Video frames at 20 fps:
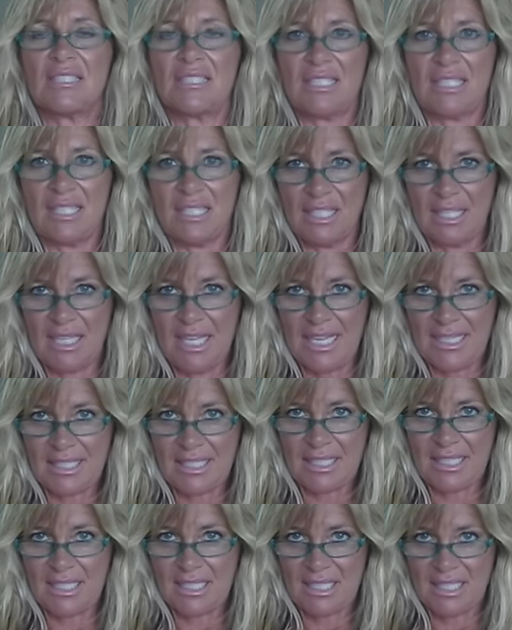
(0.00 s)

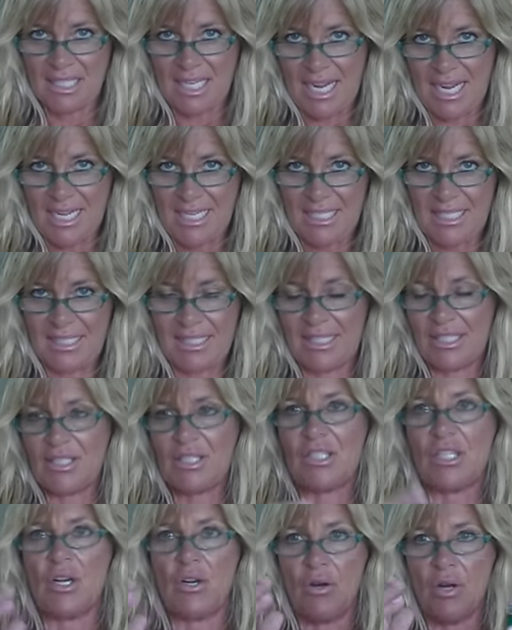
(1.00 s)
de-elasticized
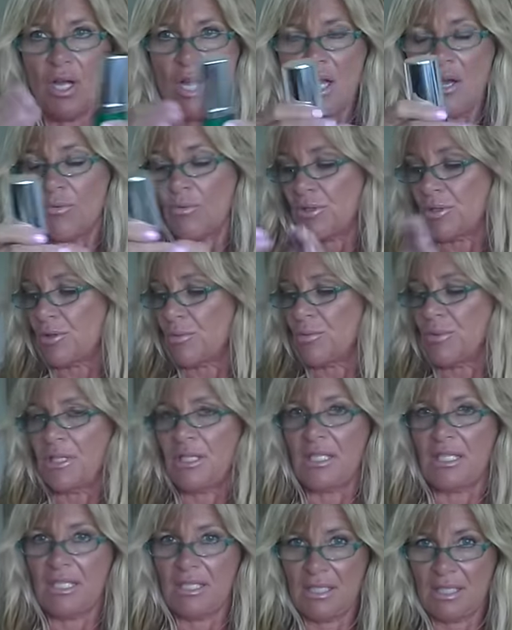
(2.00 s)
So, which will be
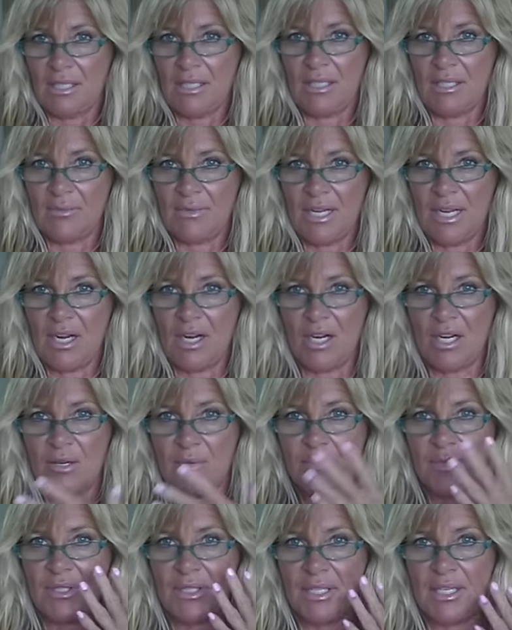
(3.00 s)
here, my
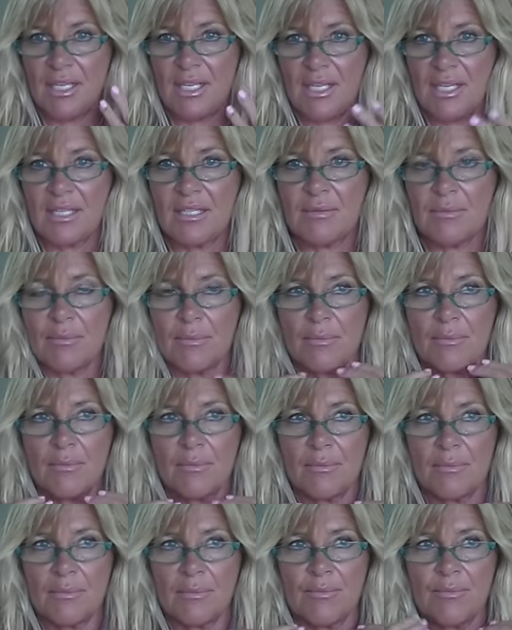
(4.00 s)
arms and
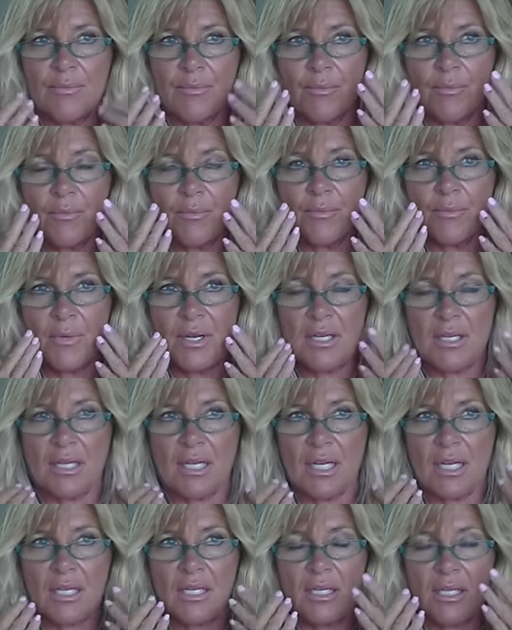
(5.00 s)
my
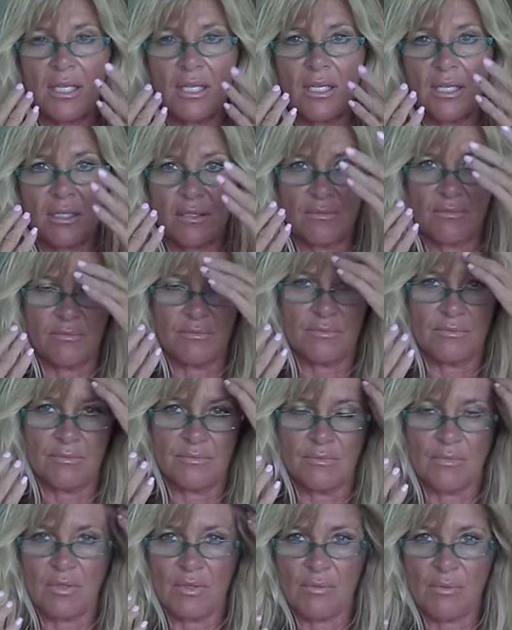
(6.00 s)
neck and
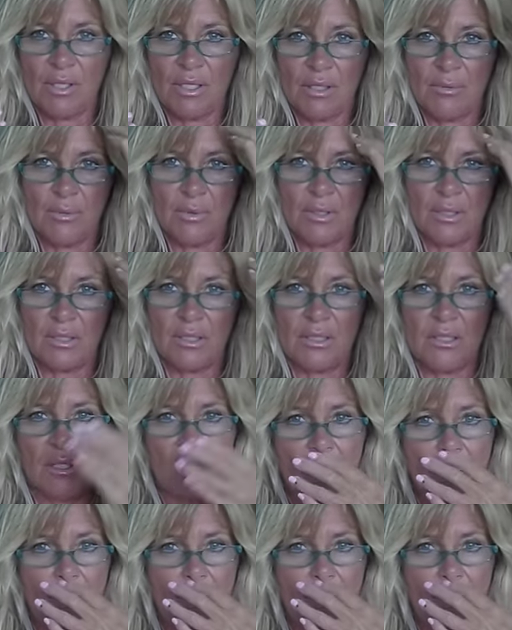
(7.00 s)
probably put a little